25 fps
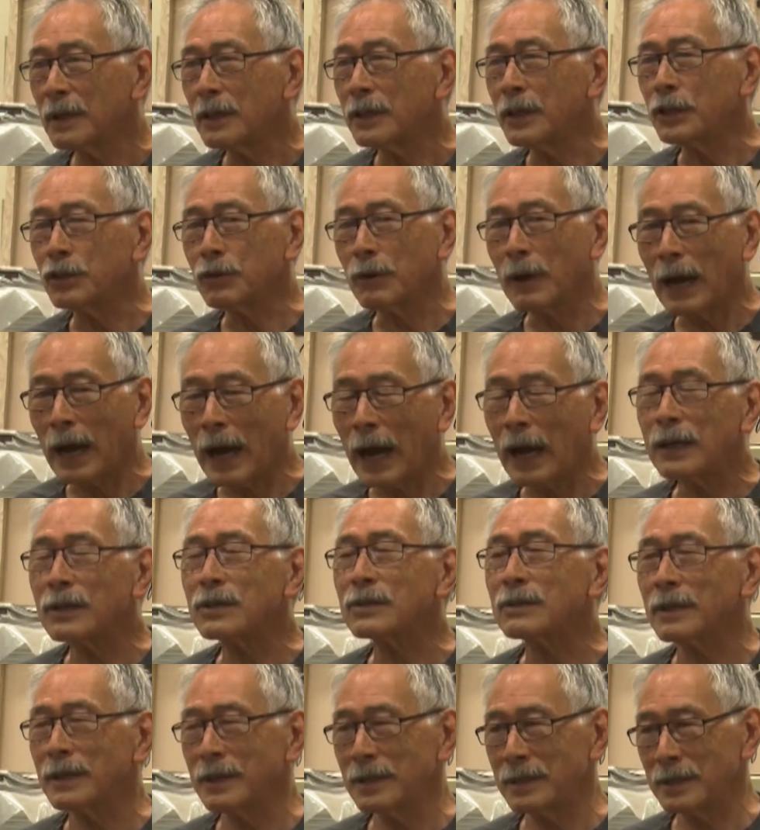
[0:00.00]
that you
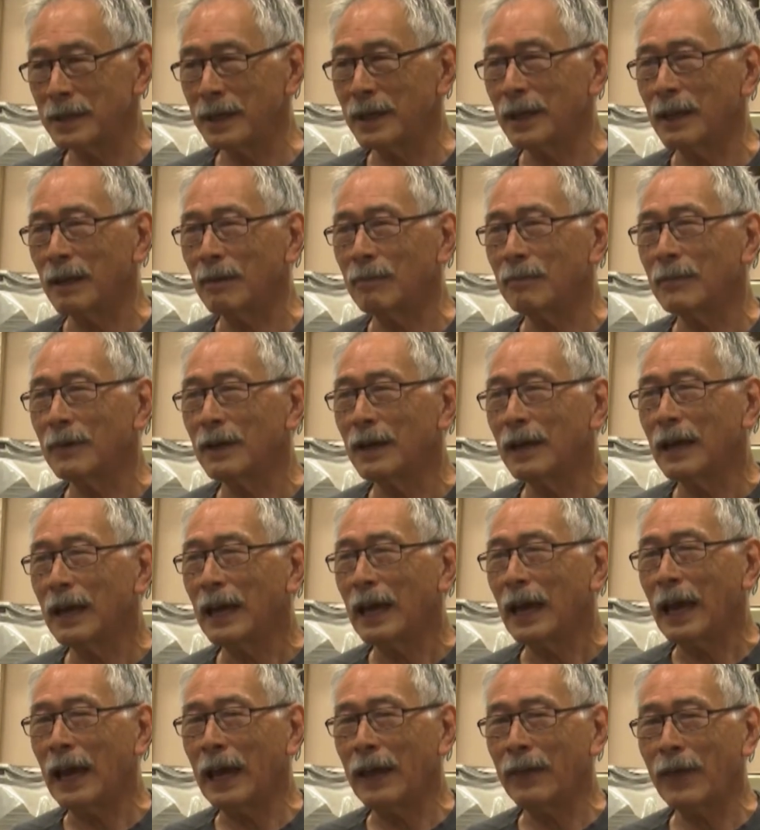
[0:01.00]
actually see it,
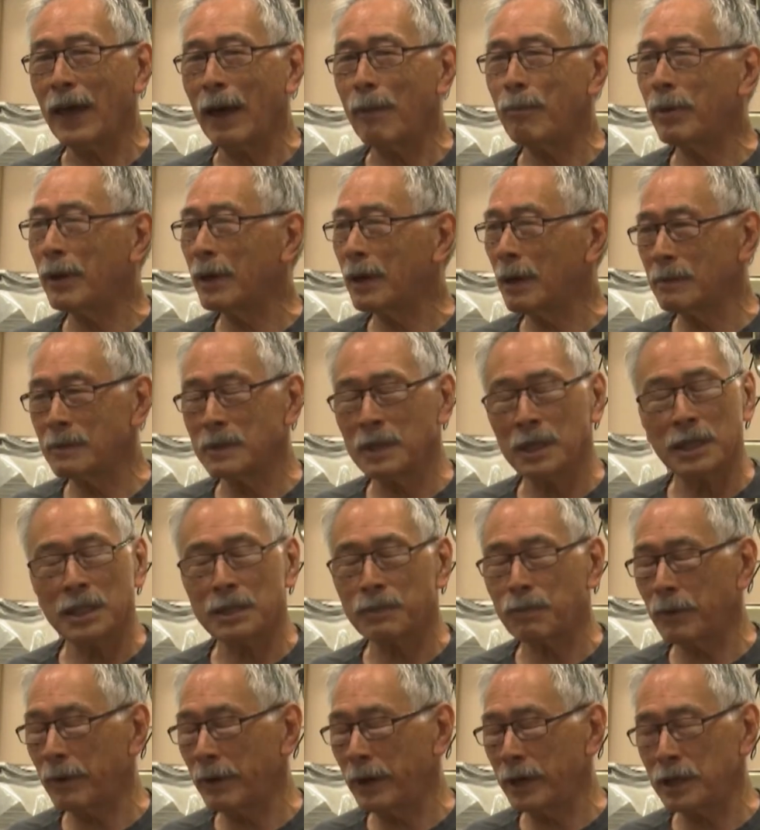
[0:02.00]
and that becomes
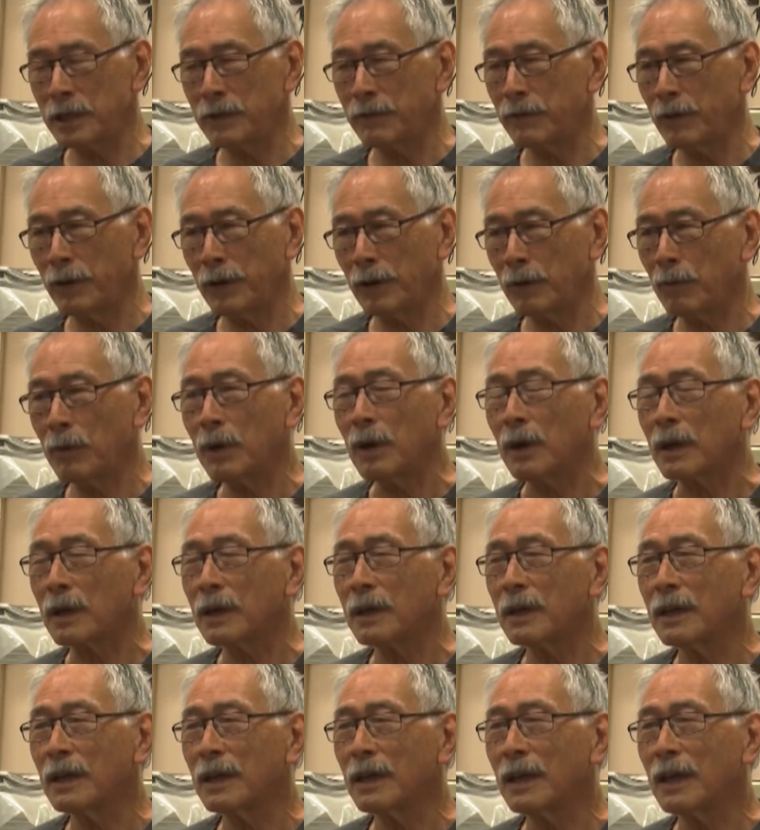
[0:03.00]
inspiration for your work.
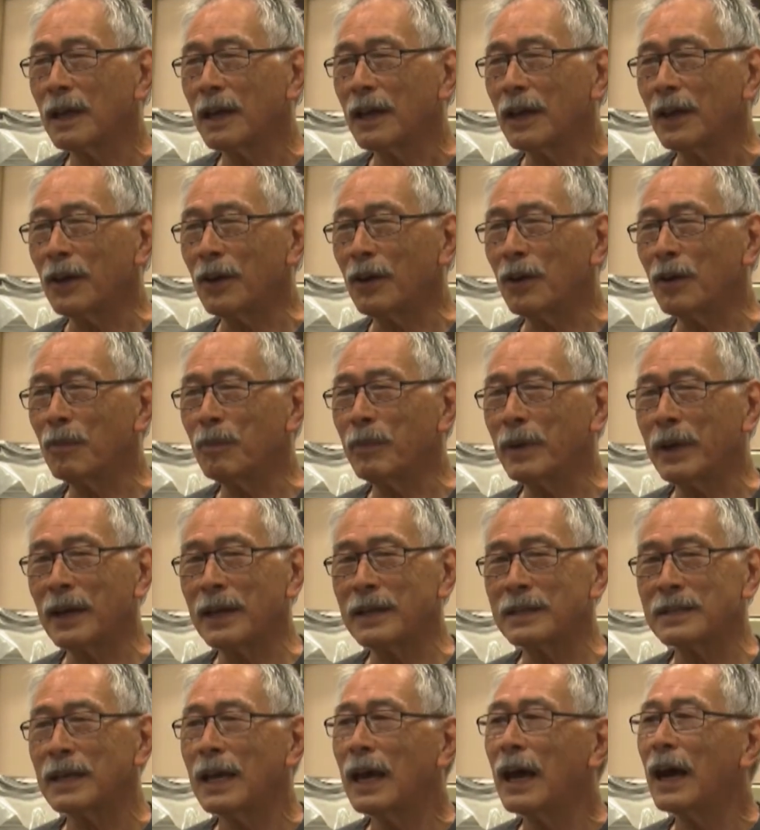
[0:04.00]
You know,
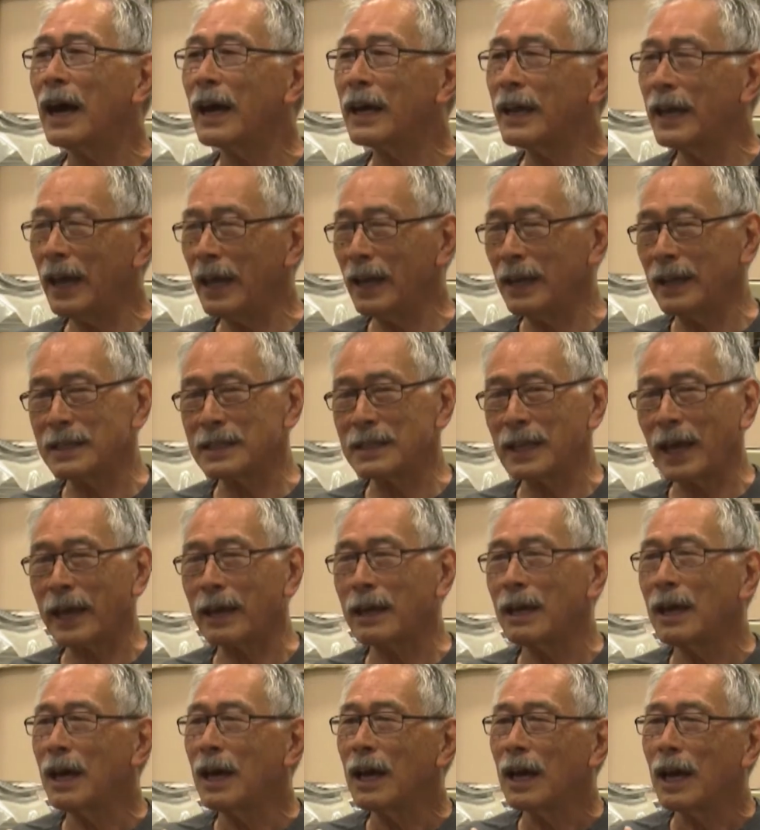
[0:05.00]
because again, it's
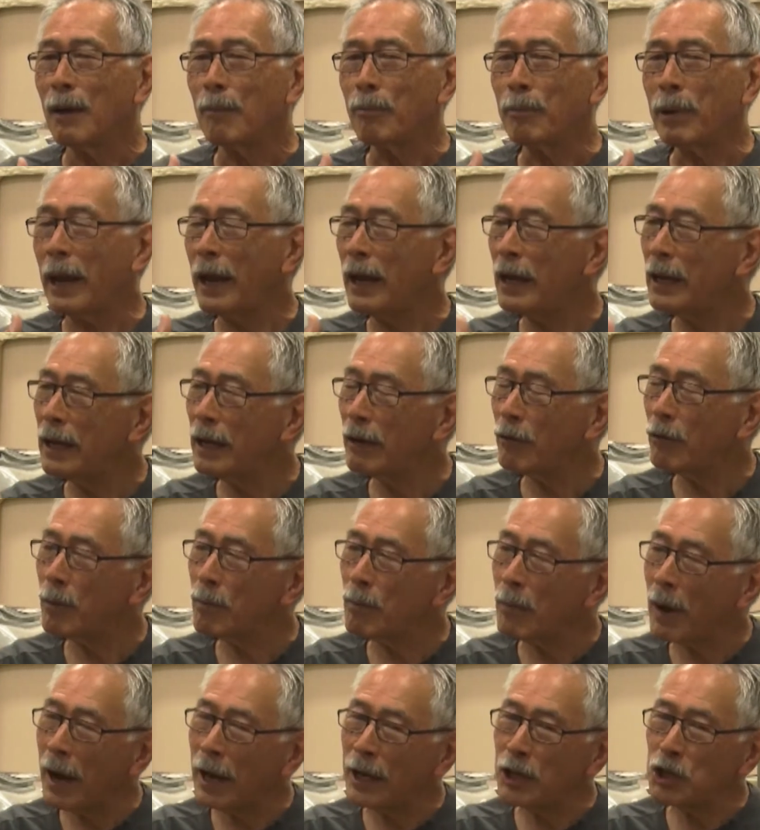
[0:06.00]
like painting
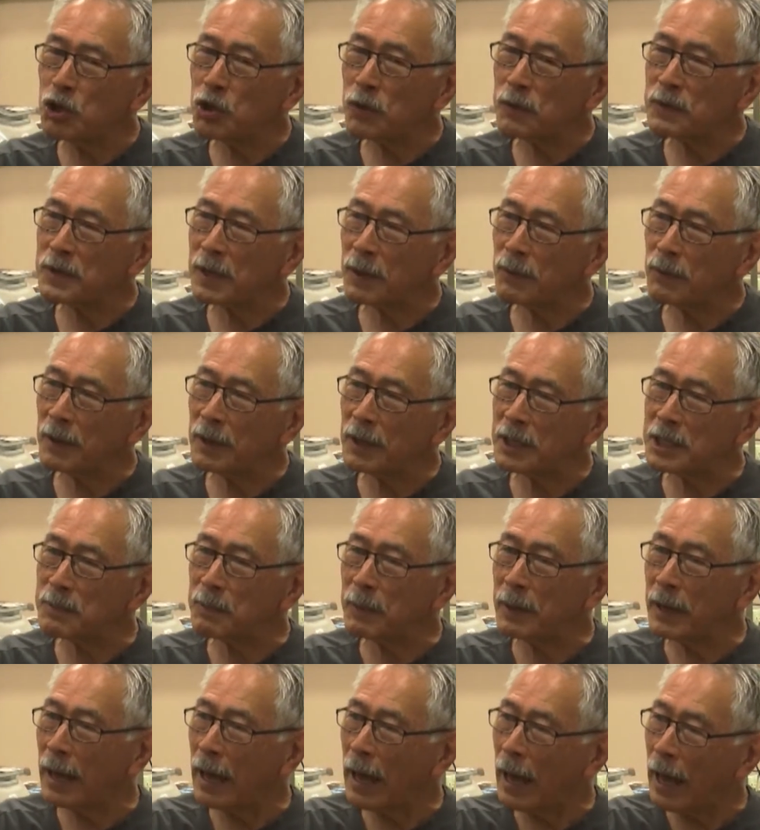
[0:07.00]
reminds you of something that's
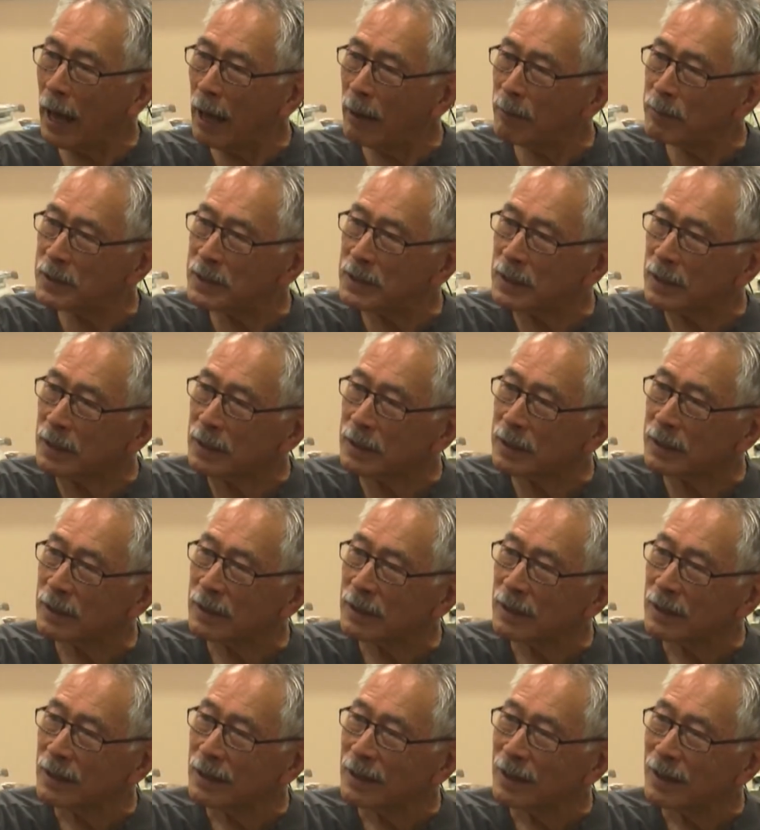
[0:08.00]
been absent,
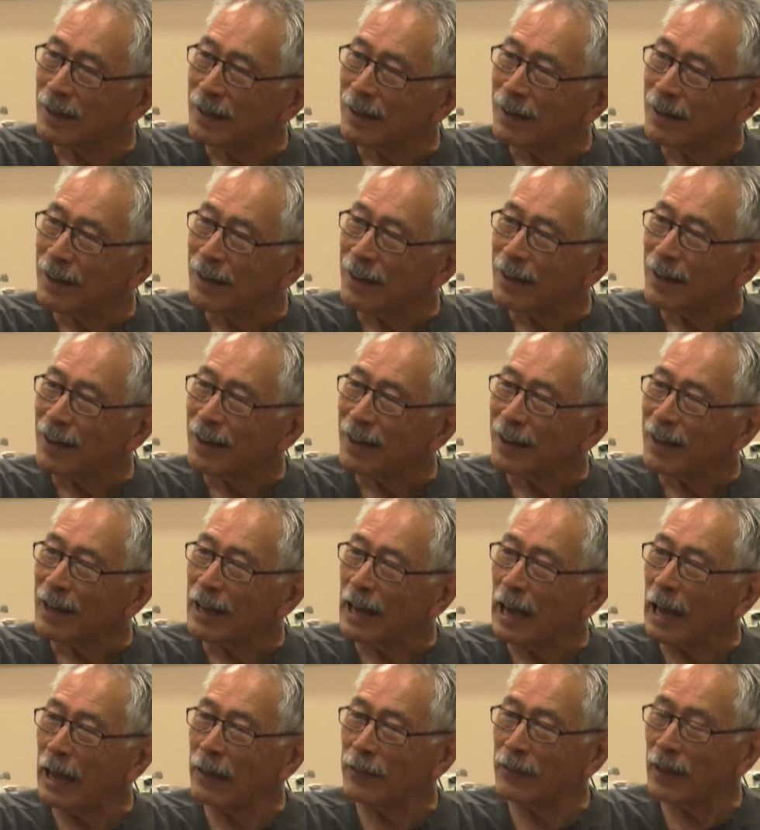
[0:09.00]

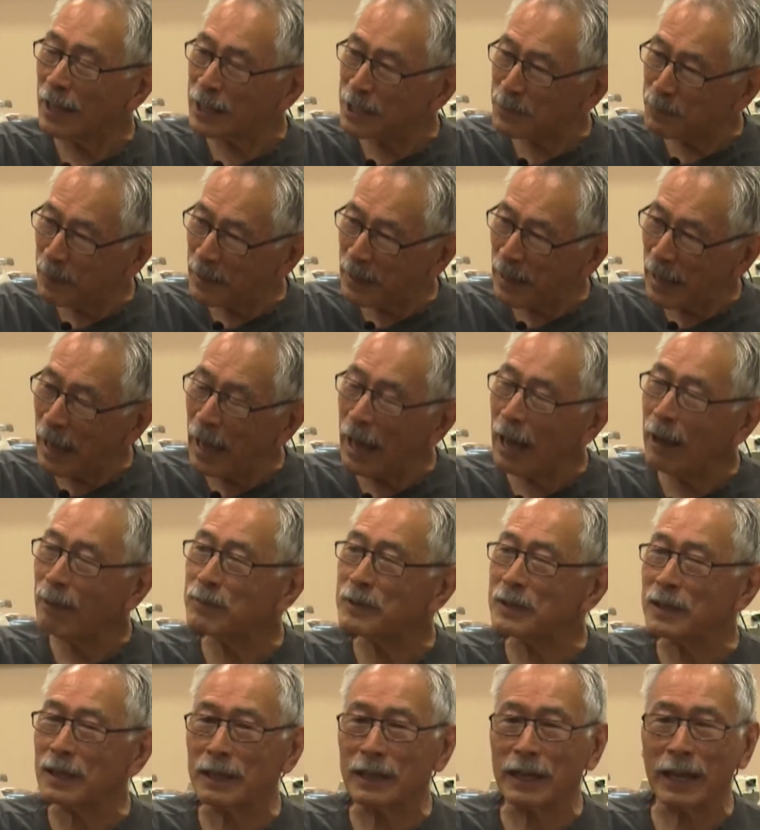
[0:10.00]
and that's been
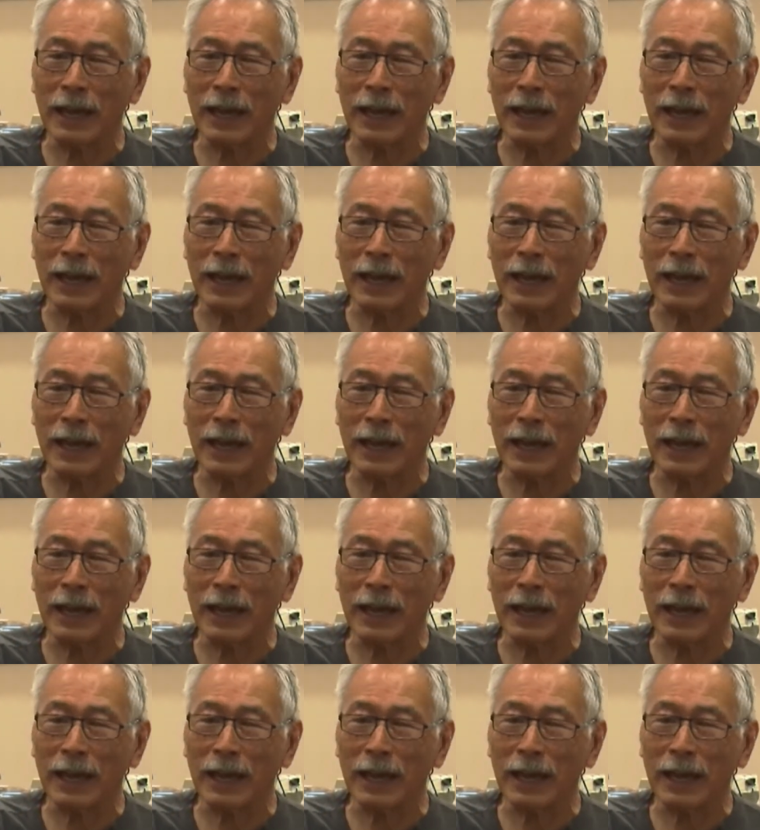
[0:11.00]
absent,